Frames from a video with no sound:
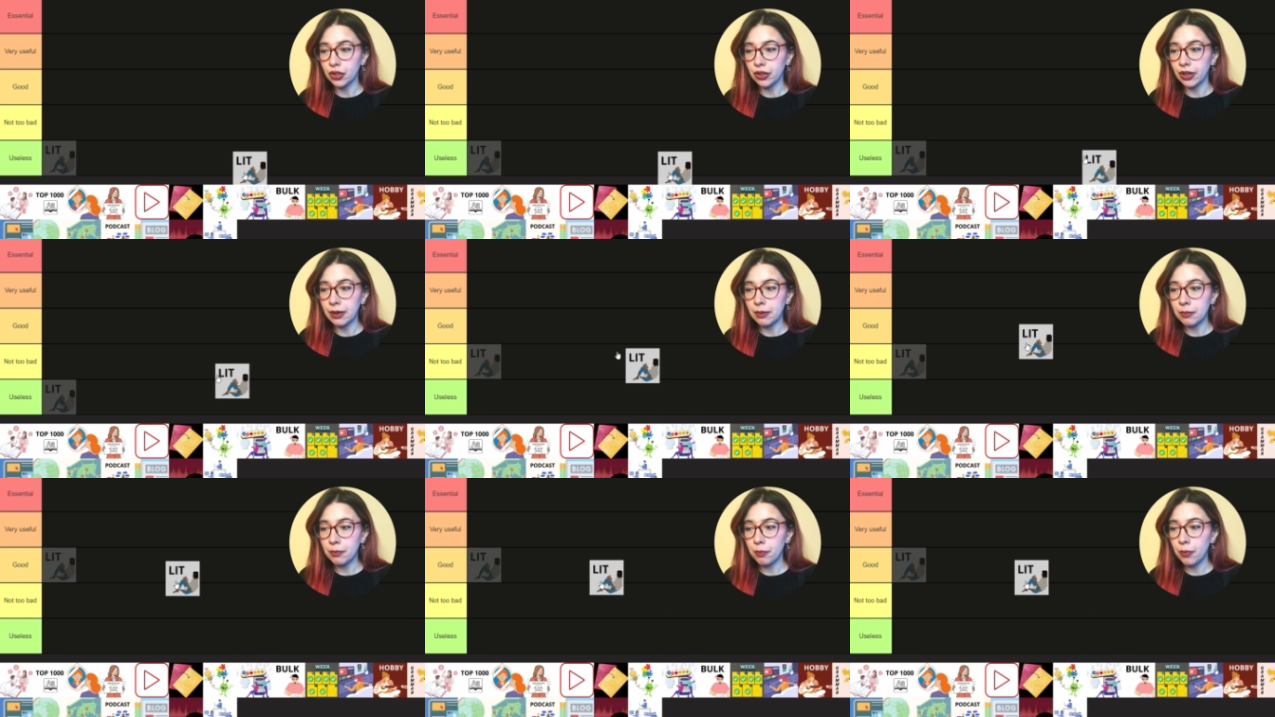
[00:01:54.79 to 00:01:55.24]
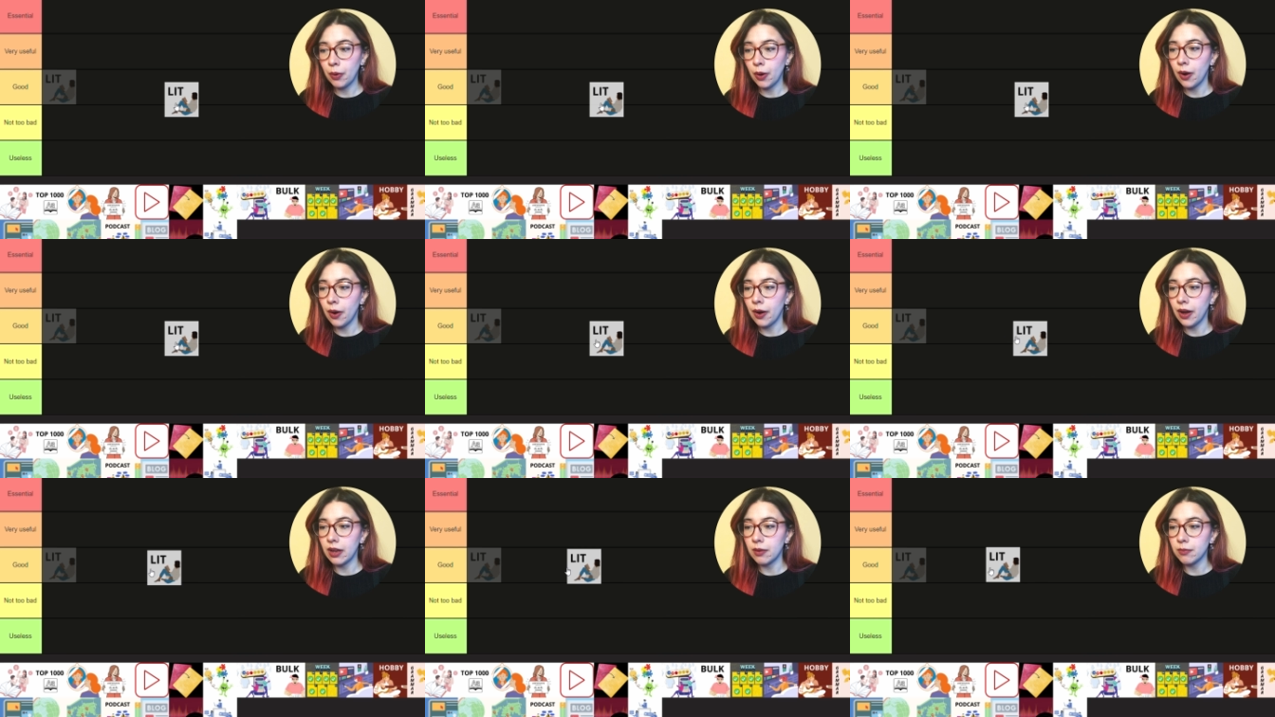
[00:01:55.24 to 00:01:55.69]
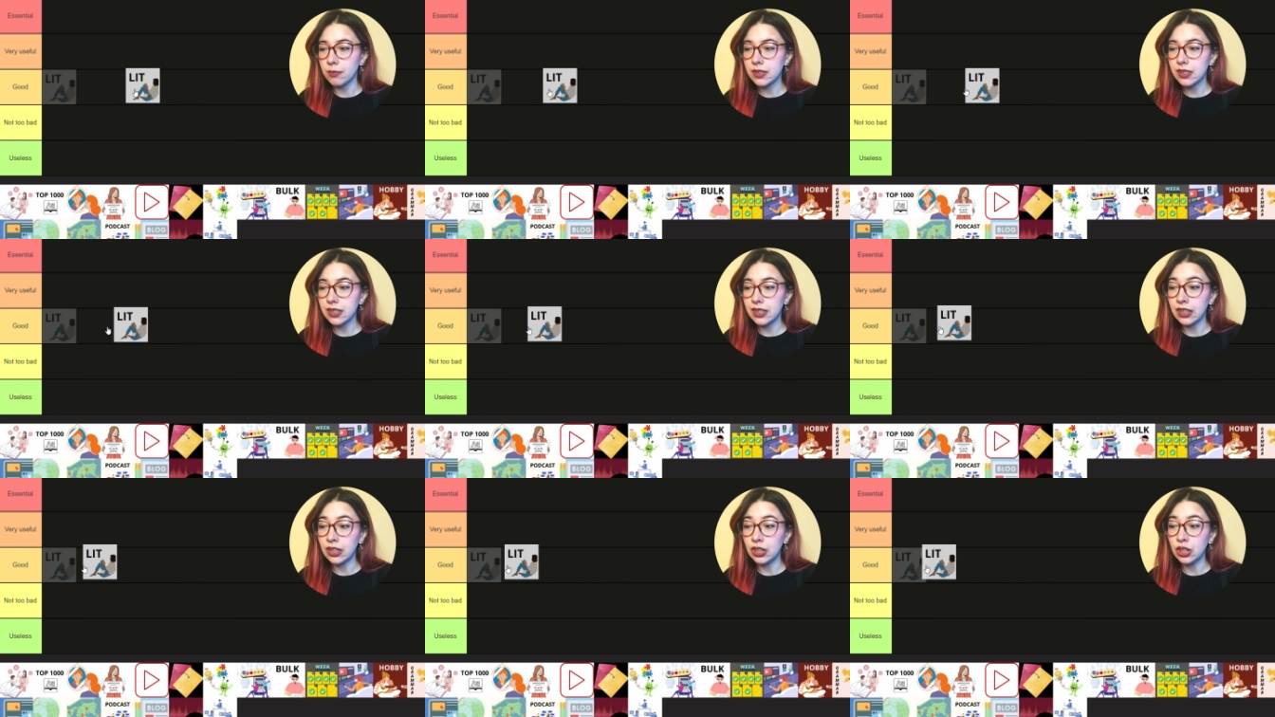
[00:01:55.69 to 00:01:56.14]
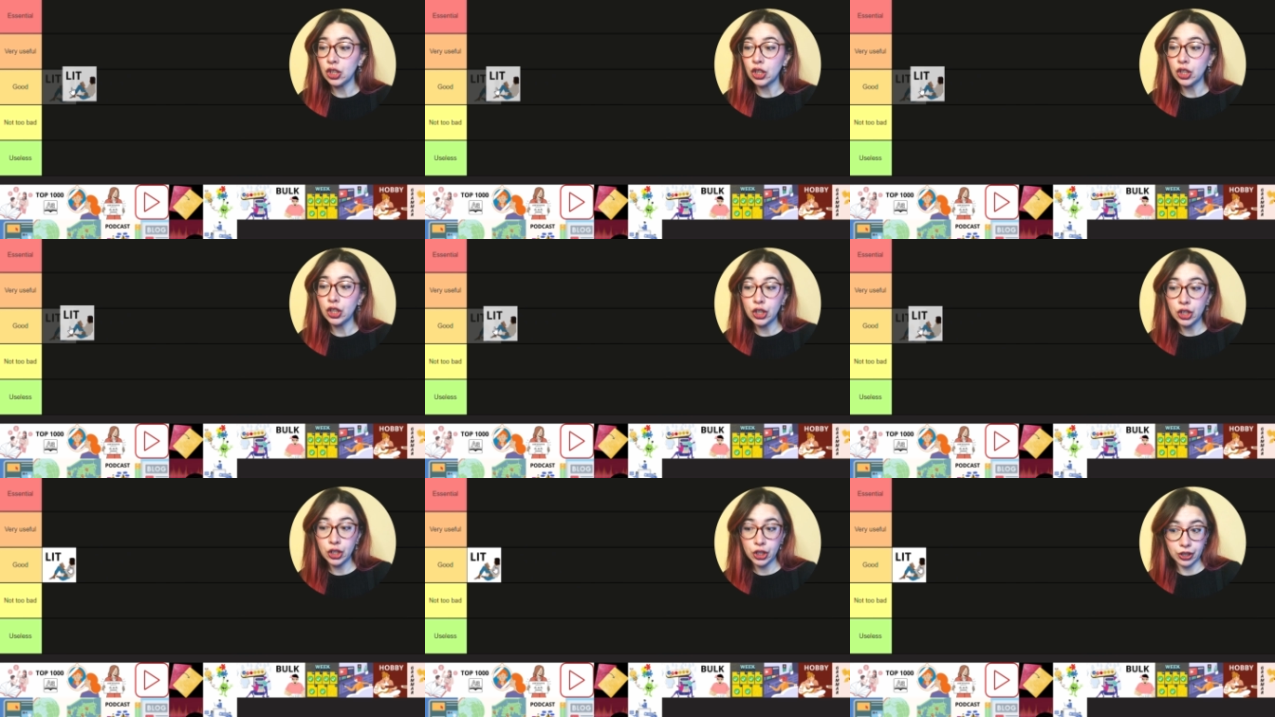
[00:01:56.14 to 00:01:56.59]
and poems
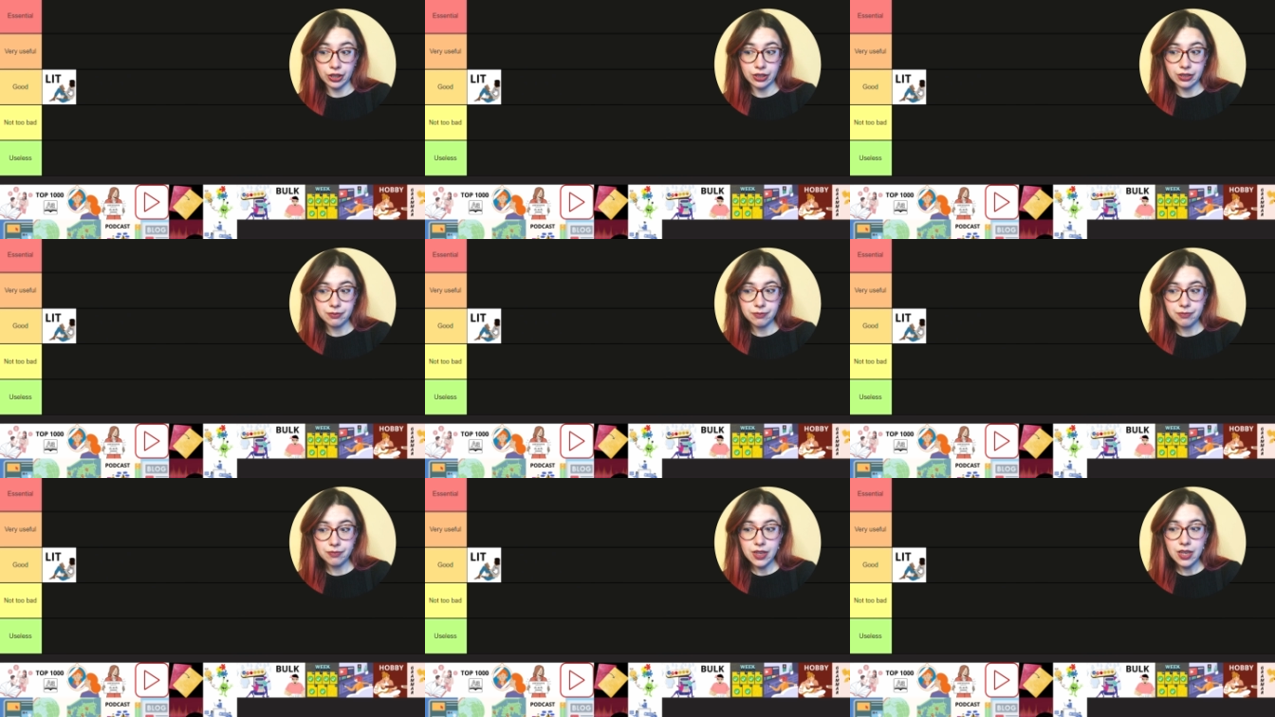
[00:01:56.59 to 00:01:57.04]
in good,